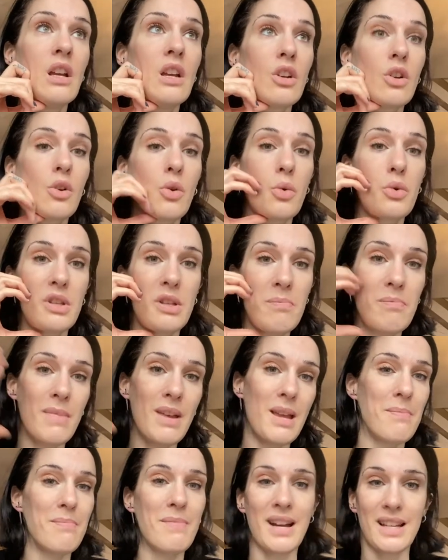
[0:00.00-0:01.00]
causing
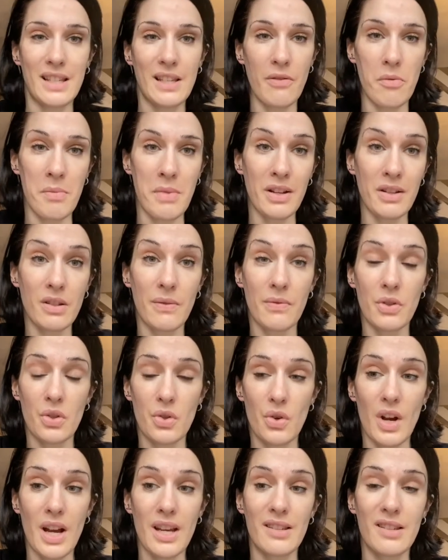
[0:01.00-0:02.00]
me massive amounts of
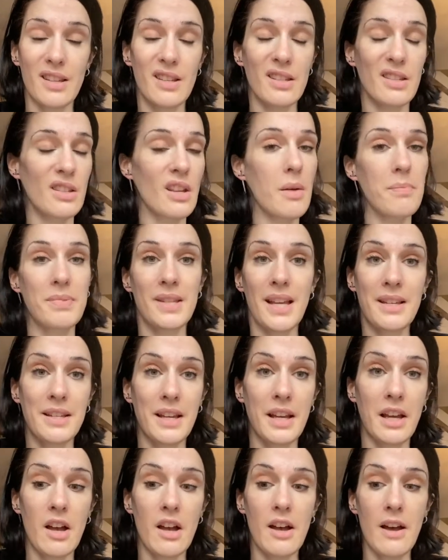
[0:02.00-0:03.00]
stress, it's
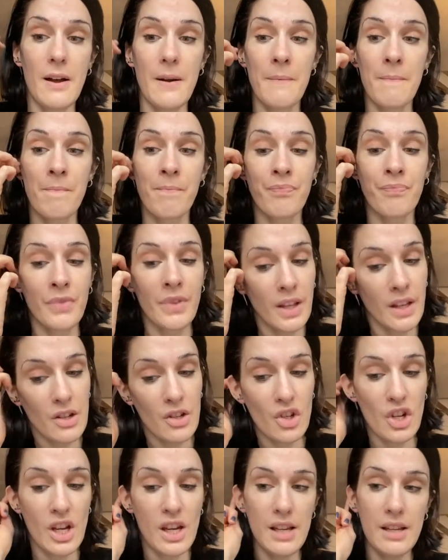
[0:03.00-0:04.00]
upsetting her.
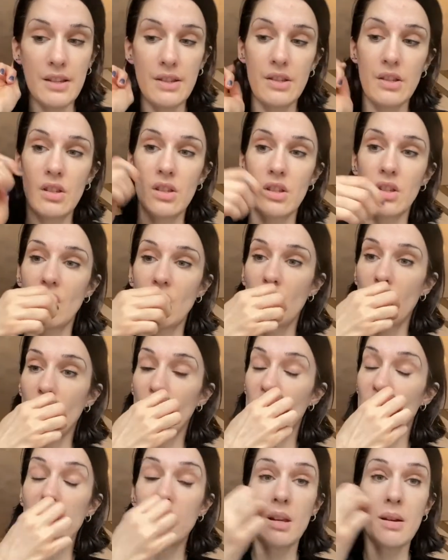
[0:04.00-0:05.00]
She's
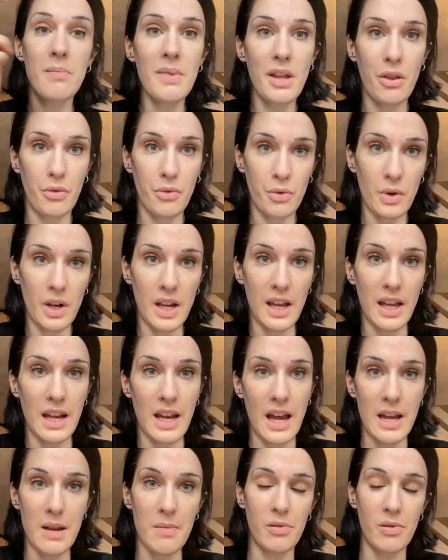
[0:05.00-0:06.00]
gonna be 3
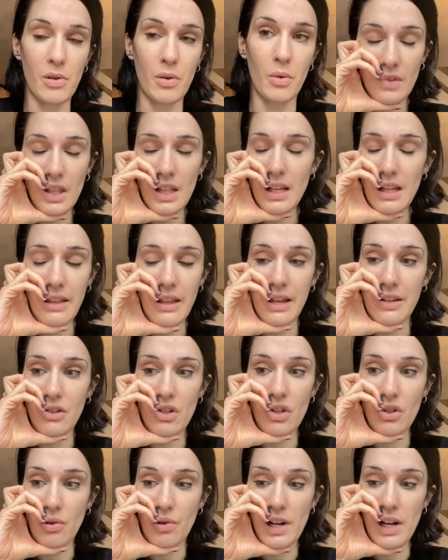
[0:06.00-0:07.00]
in April. That's
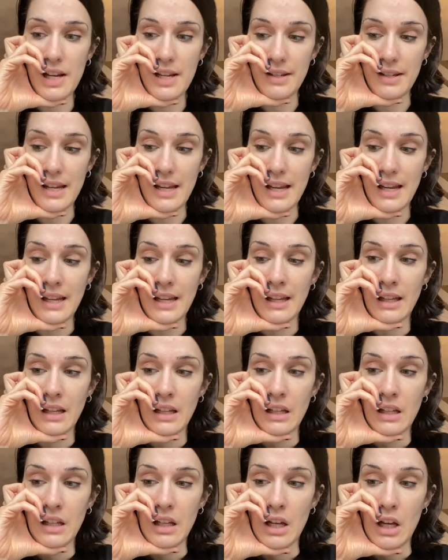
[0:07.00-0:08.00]
just crazy.
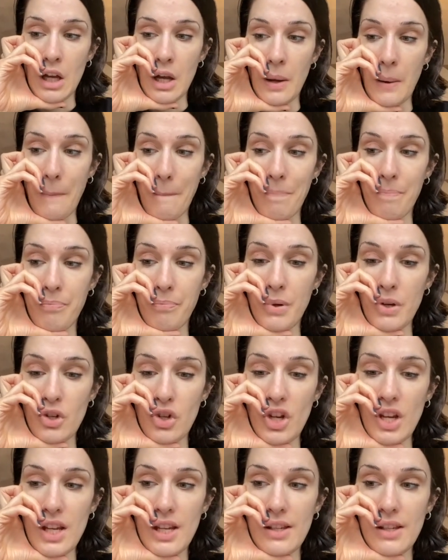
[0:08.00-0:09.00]
But
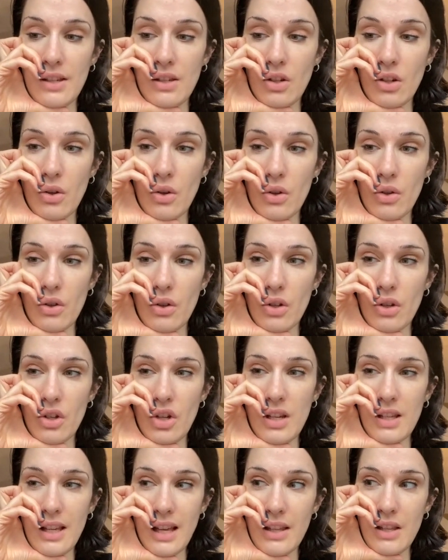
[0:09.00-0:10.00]
she's
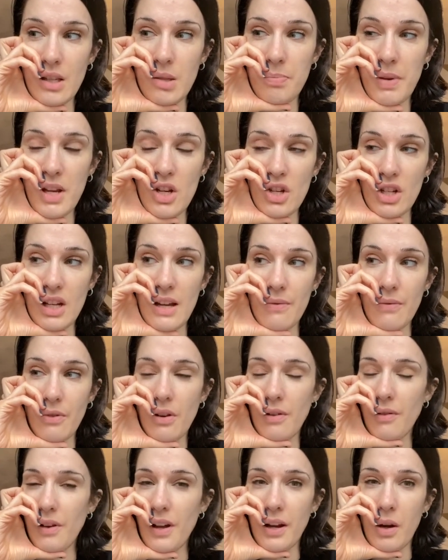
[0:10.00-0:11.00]
at the speech
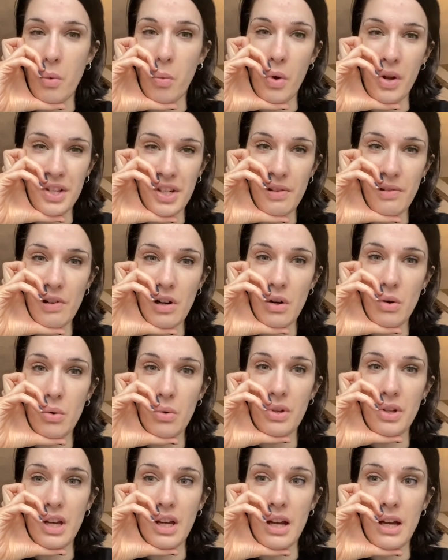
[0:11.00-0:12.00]
level of like a
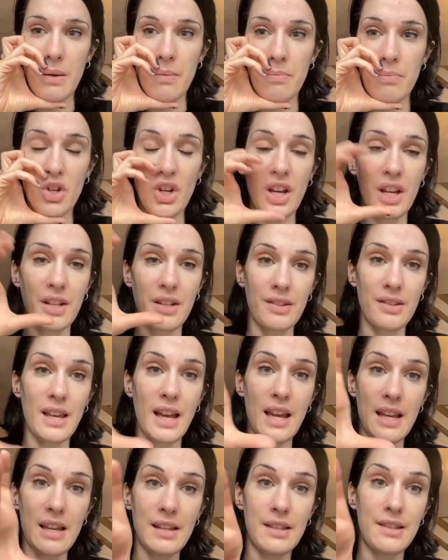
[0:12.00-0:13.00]
1-year-old. She can
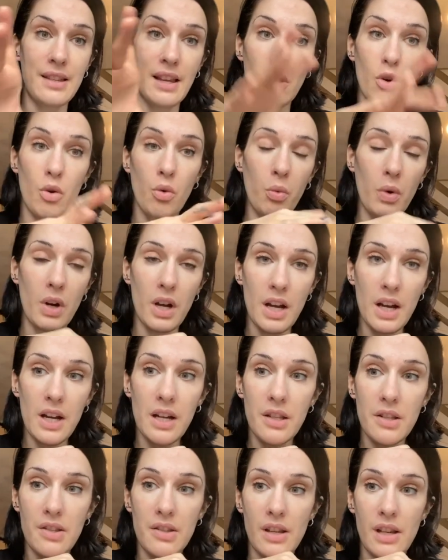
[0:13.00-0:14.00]
say single
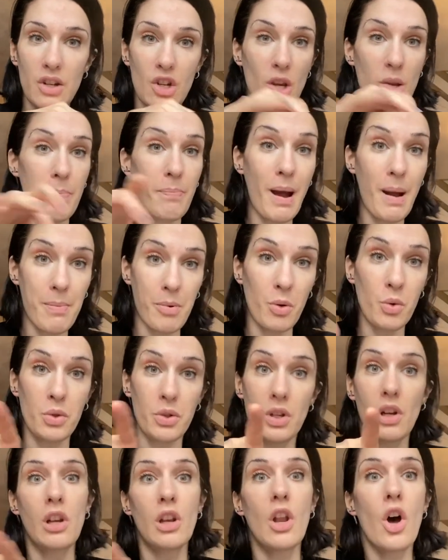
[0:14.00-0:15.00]
words and she
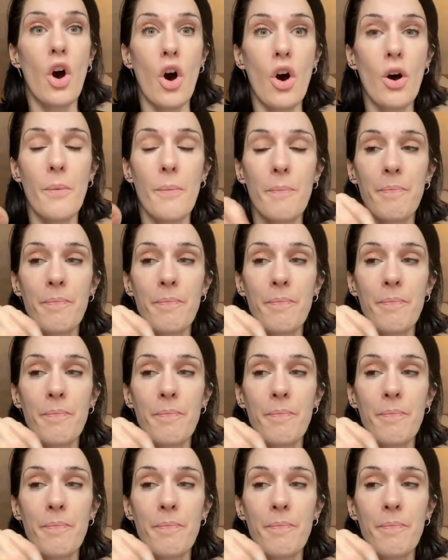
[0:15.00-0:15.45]
babbles a lot,